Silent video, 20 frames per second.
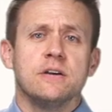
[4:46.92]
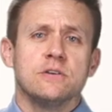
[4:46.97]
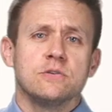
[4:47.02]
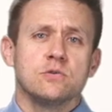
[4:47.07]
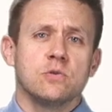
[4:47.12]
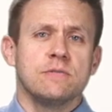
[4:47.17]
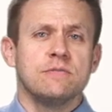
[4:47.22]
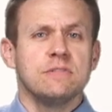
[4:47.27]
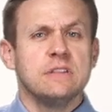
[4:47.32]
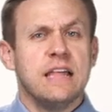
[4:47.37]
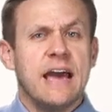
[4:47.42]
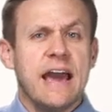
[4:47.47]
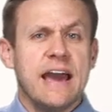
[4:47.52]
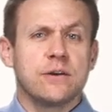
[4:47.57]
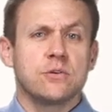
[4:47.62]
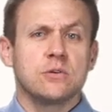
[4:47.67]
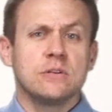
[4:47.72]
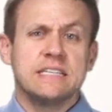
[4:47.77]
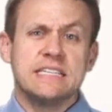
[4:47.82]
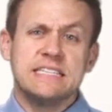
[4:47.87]
sort of
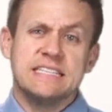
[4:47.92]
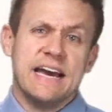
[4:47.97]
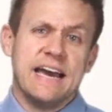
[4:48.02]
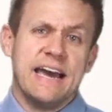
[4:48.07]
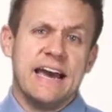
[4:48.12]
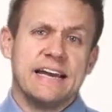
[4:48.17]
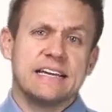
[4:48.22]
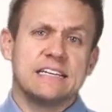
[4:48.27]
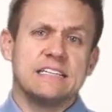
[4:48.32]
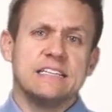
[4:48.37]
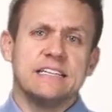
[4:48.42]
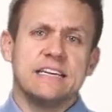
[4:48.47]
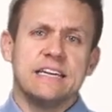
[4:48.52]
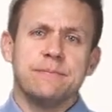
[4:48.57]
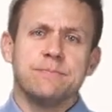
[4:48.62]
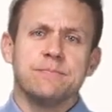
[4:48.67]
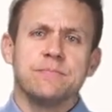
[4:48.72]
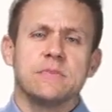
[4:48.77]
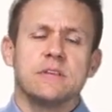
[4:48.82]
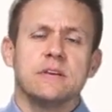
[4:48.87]
laterally,
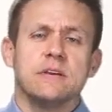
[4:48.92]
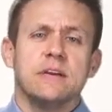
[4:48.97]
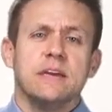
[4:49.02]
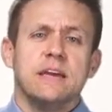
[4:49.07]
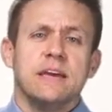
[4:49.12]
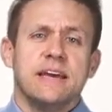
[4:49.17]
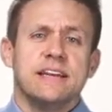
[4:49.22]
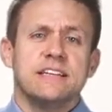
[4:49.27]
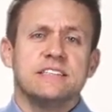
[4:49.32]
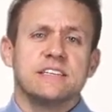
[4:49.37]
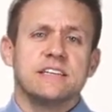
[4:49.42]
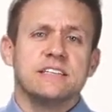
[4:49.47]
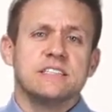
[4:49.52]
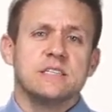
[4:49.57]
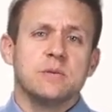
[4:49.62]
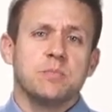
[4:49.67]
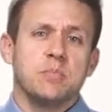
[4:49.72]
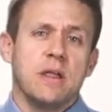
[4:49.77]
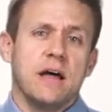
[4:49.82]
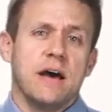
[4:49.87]
diagonally, and it's going to
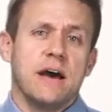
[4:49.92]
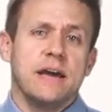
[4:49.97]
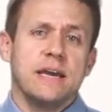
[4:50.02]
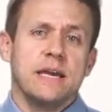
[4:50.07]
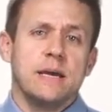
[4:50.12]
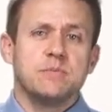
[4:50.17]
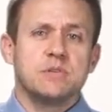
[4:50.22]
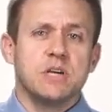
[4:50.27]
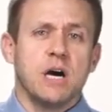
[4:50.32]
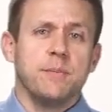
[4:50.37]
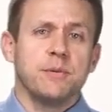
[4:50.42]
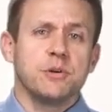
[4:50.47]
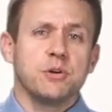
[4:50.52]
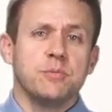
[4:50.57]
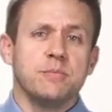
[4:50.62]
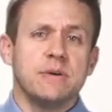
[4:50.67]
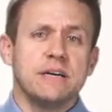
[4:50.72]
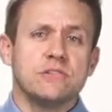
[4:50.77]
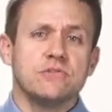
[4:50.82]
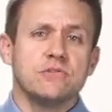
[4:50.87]
supply
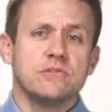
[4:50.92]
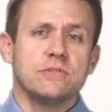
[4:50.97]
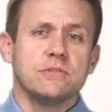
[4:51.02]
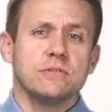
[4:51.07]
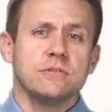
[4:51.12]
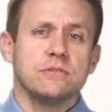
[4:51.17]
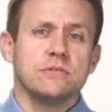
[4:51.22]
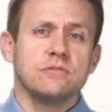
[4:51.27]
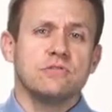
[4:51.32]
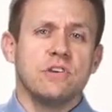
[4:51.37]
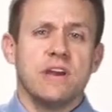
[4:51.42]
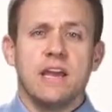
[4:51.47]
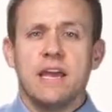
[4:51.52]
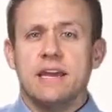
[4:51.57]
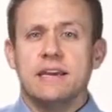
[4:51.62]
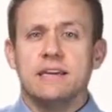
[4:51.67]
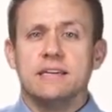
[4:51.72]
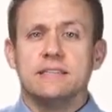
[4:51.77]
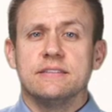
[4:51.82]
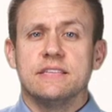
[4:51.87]
abdominal muscles
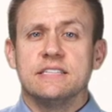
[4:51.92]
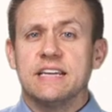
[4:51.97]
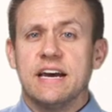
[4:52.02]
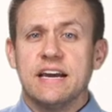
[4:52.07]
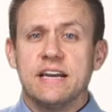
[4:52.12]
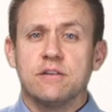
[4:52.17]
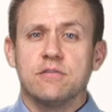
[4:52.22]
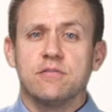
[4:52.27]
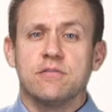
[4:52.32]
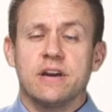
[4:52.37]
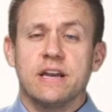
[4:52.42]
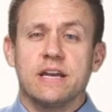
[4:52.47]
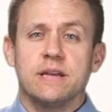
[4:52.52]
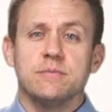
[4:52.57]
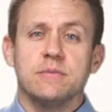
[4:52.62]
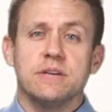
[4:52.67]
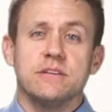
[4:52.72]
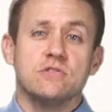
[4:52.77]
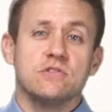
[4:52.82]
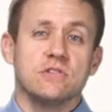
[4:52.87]
and the
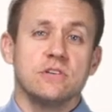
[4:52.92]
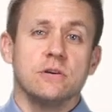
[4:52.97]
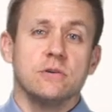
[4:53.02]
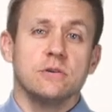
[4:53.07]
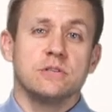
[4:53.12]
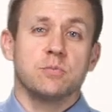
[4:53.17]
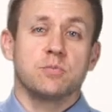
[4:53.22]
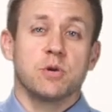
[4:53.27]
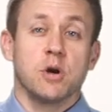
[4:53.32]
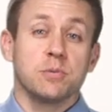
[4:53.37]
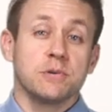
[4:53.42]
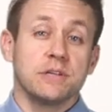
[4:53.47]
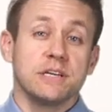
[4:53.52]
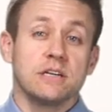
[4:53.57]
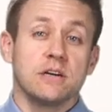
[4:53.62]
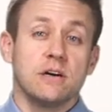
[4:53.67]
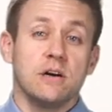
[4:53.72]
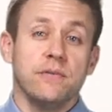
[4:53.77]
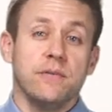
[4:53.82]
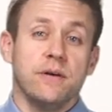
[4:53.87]
diaphragm, and so it's appropriately
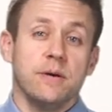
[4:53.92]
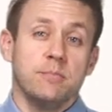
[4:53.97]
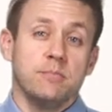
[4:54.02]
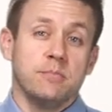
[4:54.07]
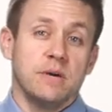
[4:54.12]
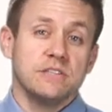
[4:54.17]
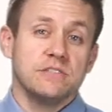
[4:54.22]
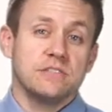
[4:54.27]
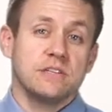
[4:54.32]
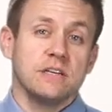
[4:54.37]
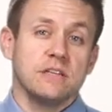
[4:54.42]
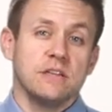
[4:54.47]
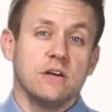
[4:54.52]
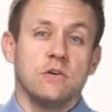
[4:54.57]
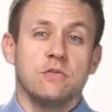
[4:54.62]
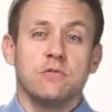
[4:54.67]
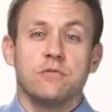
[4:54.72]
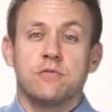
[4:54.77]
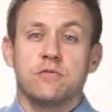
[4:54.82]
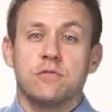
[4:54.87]
called the
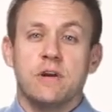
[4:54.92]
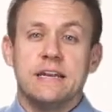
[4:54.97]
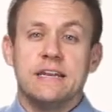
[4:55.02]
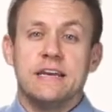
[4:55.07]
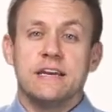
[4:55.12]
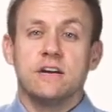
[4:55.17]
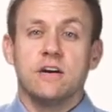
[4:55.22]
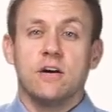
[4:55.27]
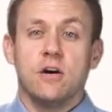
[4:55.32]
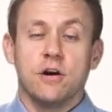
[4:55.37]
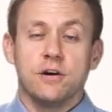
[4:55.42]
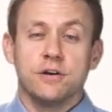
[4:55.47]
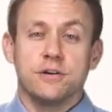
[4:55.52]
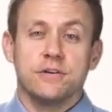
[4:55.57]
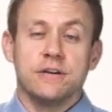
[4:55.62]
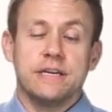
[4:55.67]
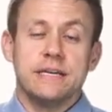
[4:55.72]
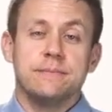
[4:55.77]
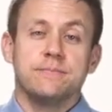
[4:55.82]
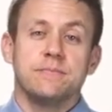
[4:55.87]
musculophrenic
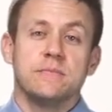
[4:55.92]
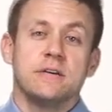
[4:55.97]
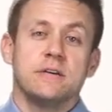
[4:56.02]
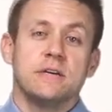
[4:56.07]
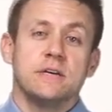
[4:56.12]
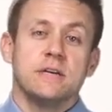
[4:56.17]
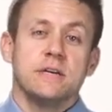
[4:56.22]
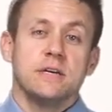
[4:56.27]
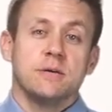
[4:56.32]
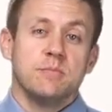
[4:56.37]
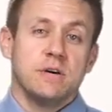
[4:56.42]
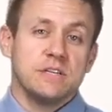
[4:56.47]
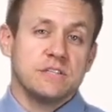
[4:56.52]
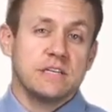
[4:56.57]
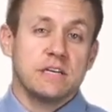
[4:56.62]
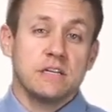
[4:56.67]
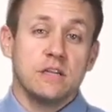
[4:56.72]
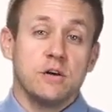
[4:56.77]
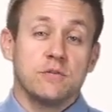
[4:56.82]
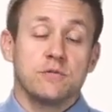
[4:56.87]
artery.
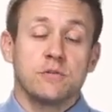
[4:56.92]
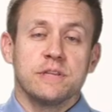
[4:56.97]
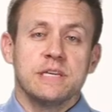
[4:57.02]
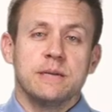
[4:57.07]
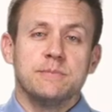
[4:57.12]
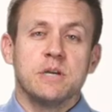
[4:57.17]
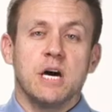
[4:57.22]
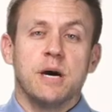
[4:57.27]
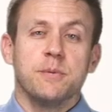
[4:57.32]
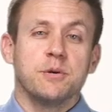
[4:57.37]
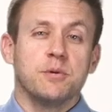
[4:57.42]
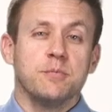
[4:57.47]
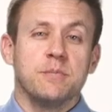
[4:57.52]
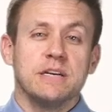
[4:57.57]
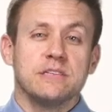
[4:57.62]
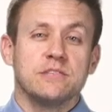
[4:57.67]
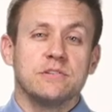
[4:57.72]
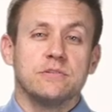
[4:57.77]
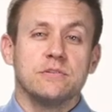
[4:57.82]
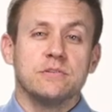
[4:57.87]
musculo for the abdominal
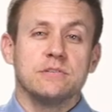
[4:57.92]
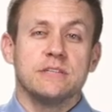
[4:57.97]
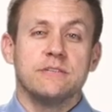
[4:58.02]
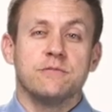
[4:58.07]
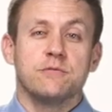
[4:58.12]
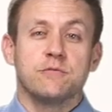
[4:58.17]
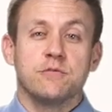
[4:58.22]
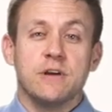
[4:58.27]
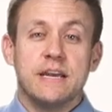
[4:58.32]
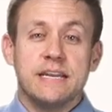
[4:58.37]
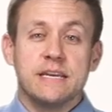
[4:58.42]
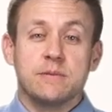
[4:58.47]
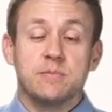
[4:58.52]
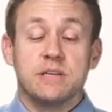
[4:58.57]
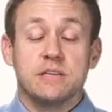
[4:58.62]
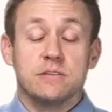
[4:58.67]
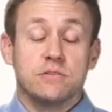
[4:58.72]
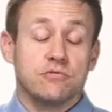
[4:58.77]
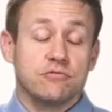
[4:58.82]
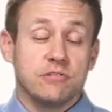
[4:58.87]
muscles, and phrenic
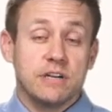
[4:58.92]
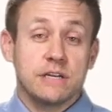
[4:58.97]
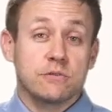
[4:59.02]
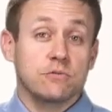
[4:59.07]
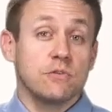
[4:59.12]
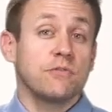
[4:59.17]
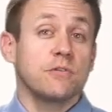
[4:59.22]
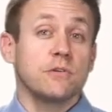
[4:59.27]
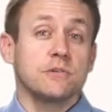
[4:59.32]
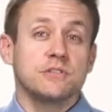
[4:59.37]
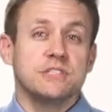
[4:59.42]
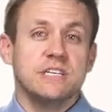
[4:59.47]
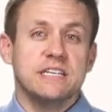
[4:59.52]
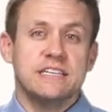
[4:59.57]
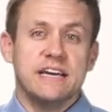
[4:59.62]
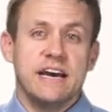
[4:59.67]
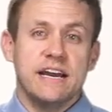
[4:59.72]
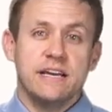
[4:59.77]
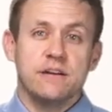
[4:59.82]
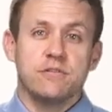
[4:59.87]
because phrenic refers to
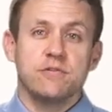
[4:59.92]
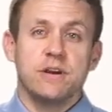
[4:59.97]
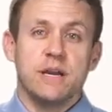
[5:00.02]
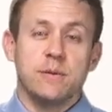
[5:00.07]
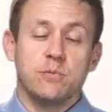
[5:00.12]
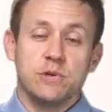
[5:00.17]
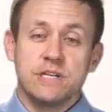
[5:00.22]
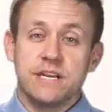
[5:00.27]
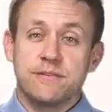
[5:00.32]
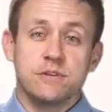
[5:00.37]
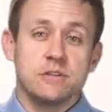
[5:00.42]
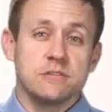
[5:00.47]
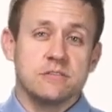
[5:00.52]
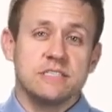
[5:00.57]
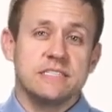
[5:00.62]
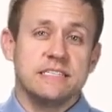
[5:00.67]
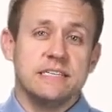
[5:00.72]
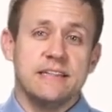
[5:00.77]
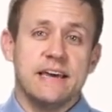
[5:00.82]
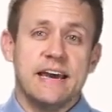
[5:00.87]
diaphragm whenever you
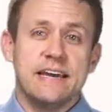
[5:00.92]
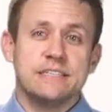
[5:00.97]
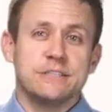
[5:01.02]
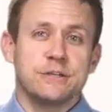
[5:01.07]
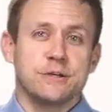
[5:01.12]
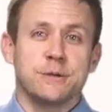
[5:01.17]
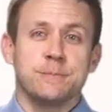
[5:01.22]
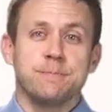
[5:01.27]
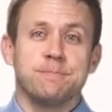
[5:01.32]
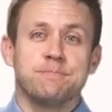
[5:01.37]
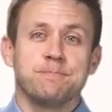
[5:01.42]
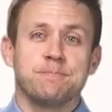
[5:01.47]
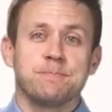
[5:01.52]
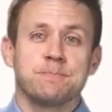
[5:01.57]
see that term.